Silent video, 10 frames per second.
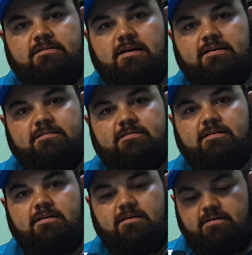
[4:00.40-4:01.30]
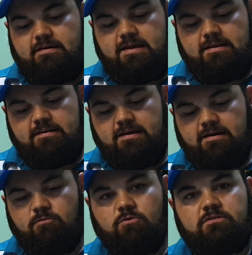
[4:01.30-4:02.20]
dust and
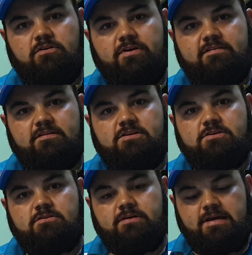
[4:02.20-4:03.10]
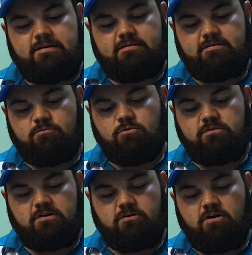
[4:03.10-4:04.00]
water residue and
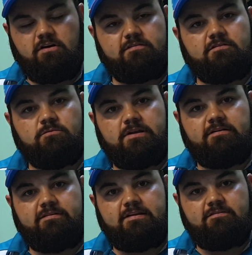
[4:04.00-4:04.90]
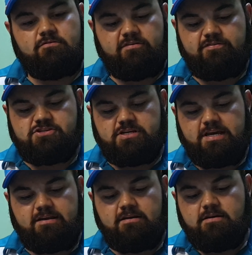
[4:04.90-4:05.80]
water, grass and whatever it is you are fishing
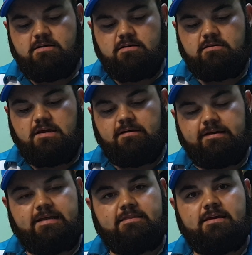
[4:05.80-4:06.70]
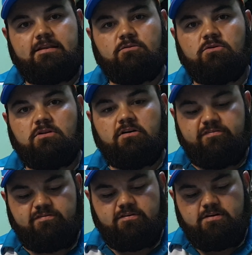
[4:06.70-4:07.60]
in, get that all
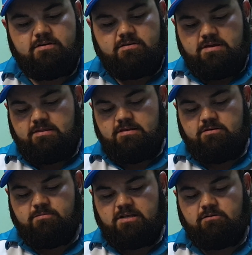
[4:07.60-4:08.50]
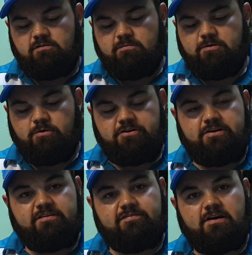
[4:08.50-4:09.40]
off. And then you might also be
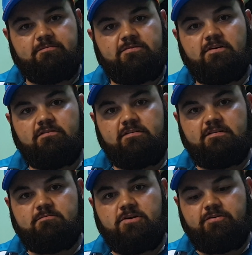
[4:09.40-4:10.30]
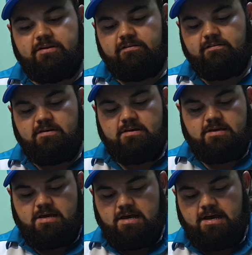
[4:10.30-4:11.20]
wondering if I'm servicing my reels.
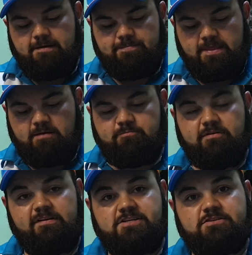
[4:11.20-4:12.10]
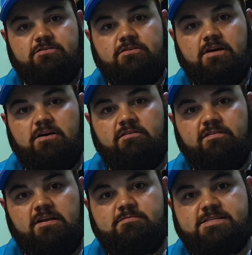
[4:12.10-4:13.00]
I'm privileged to know
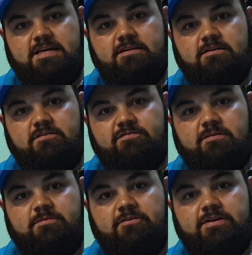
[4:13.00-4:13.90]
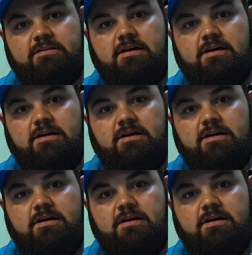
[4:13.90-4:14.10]
Villa Besaidinot from The Reel